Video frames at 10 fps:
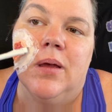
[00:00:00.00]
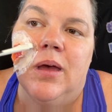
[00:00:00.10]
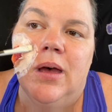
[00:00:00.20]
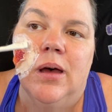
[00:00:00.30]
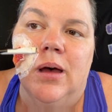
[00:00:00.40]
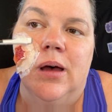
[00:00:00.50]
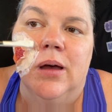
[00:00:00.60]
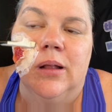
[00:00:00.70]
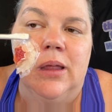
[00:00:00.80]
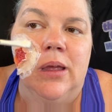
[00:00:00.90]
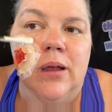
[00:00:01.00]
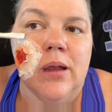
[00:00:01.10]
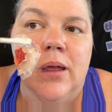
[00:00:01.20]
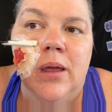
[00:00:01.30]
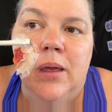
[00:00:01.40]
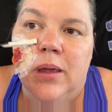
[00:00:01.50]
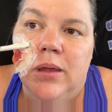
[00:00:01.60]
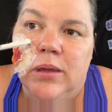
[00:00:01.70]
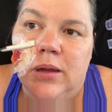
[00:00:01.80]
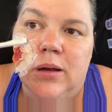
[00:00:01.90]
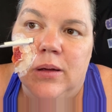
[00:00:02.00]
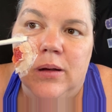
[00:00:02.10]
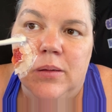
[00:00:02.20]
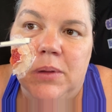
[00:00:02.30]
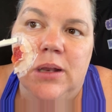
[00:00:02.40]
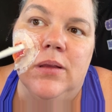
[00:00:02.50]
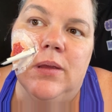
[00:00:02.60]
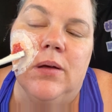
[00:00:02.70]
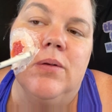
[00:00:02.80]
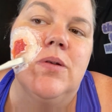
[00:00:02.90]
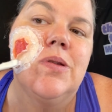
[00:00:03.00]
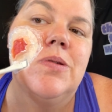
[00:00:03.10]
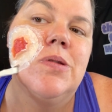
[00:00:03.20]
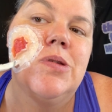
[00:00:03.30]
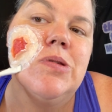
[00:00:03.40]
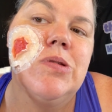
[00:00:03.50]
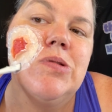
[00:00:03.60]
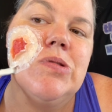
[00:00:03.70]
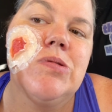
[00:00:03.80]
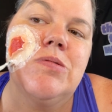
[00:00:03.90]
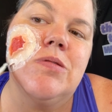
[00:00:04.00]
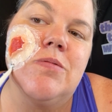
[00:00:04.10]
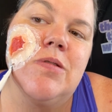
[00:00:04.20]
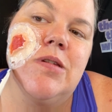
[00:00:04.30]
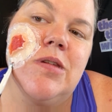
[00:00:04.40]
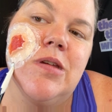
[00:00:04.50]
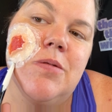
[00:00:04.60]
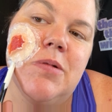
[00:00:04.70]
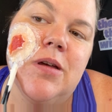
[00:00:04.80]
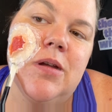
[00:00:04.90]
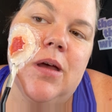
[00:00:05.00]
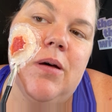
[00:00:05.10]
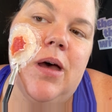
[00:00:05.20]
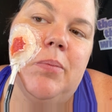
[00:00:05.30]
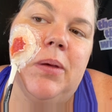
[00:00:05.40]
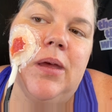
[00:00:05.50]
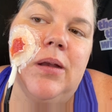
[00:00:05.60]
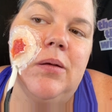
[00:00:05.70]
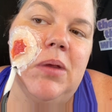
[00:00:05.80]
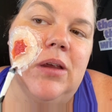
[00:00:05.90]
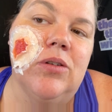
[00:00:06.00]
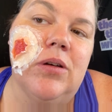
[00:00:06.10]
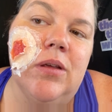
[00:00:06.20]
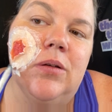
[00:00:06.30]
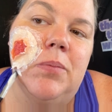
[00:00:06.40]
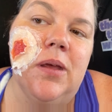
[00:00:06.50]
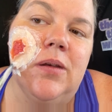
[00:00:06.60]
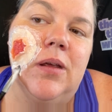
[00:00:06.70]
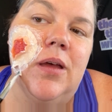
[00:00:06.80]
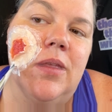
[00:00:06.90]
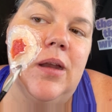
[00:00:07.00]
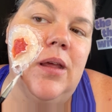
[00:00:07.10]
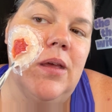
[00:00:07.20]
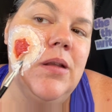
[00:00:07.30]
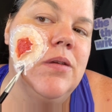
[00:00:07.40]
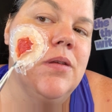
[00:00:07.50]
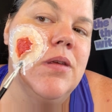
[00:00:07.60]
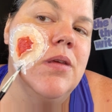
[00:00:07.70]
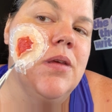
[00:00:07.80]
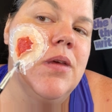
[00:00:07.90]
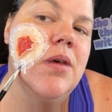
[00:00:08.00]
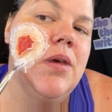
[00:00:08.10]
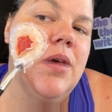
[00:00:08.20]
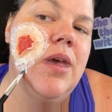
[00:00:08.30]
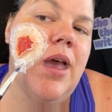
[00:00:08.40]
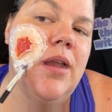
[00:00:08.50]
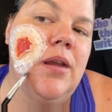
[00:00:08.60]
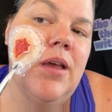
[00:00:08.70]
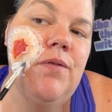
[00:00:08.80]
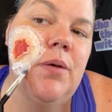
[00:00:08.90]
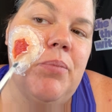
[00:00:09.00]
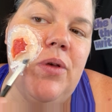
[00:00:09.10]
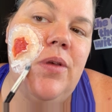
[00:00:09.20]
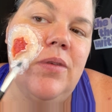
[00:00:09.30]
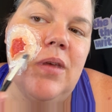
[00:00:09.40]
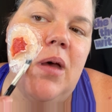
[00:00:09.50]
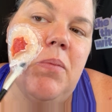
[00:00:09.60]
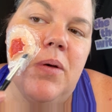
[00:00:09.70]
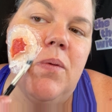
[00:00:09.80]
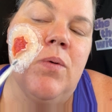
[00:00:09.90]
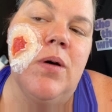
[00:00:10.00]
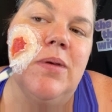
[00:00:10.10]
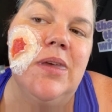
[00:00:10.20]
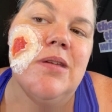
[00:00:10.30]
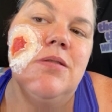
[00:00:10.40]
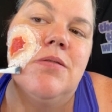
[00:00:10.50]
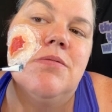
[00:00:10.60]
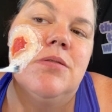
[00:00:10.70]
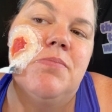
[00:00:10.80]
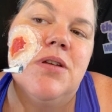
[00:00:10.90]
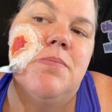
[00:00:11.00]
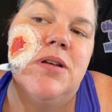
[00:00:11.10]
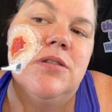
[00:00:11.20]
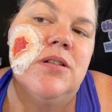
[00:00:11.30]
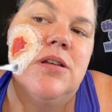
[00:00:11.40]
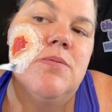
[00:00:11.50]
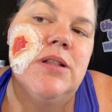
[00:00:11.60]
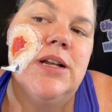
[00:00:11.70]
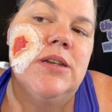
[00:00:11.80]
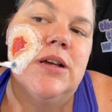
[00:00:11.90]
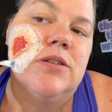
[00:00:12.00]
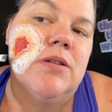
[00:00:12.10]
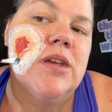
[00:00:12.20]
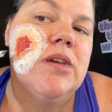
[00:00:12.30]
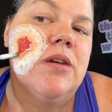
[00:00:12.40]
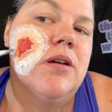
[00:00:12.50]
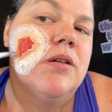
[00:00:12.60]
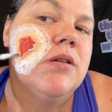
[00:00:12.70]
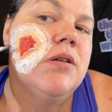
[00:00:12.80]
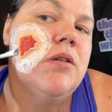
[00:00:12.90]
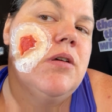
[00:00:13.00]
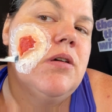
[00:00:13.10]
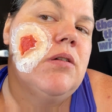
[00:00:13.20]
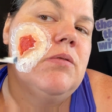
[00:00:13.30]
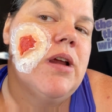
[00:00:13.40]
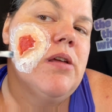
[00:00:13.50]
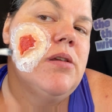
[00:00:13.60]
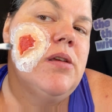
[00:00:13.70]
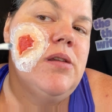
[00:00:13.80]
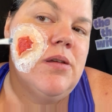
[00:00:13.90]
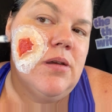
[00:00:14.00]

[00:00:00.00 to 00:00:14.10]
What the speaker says: ugly. You know what I mean? So right here, we're going to go up it, make sure there's plenty on that edge. And if it pulls up, what we can do is put a bunch of liquid latex right here around it.